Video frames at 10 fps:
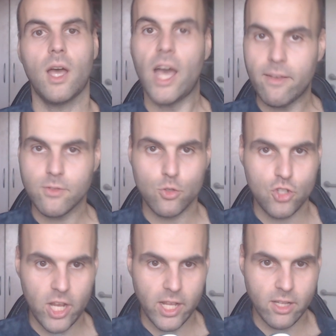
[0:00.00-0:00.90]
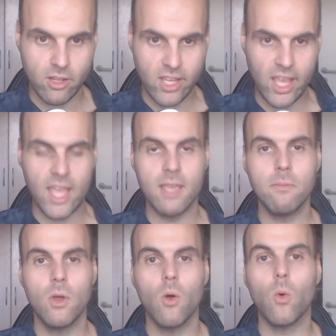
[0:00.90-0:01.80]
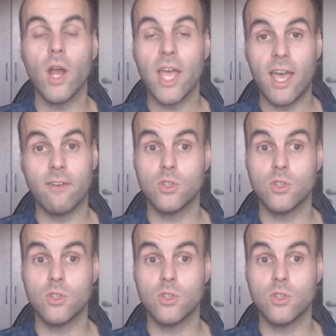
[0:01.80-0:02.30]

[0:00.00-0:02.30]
I have to check the game, or I have